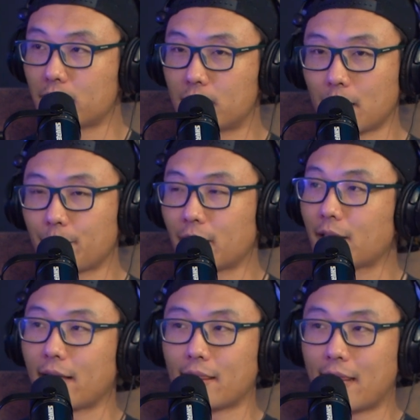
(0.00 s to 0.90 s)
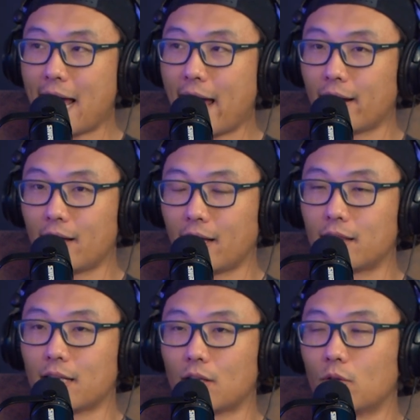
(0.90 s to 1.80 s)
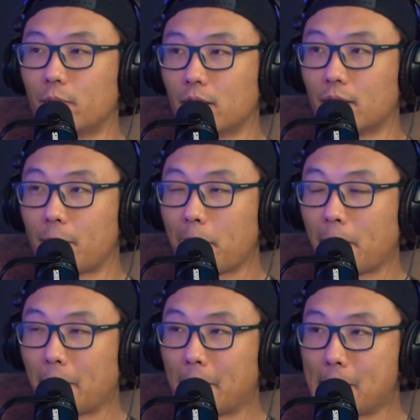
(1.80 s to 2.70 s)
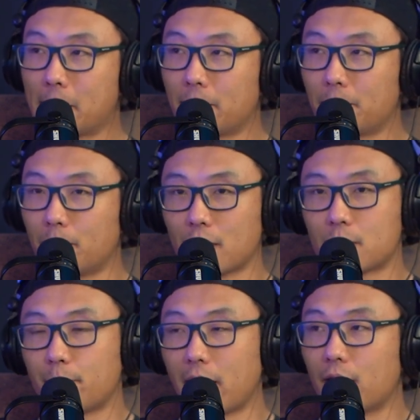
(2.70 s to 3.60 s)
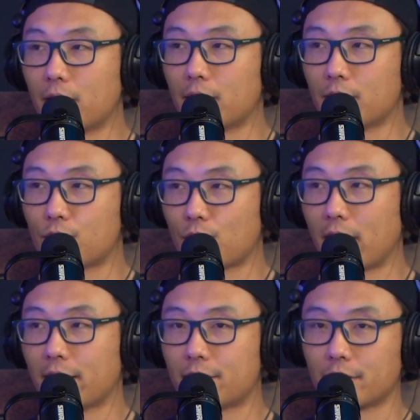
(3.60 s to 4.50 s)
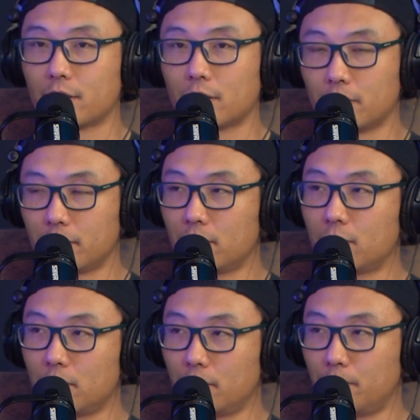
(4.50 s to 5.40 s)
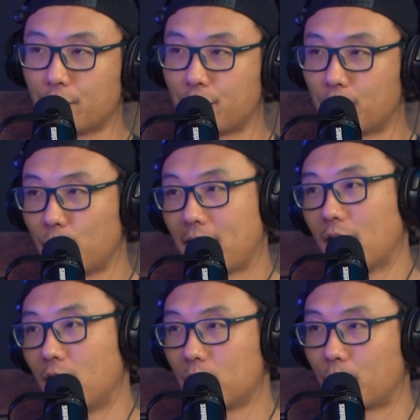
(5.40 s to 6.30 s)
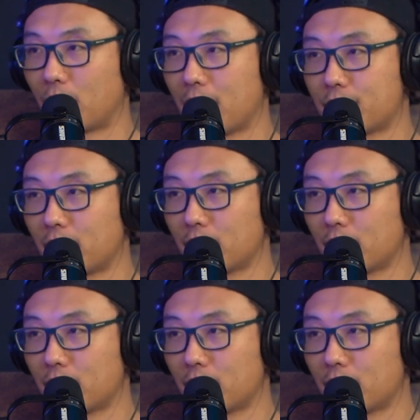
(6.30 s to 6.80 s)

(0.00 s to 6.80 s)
Something like that I think will be much better than trying to pursue that other project,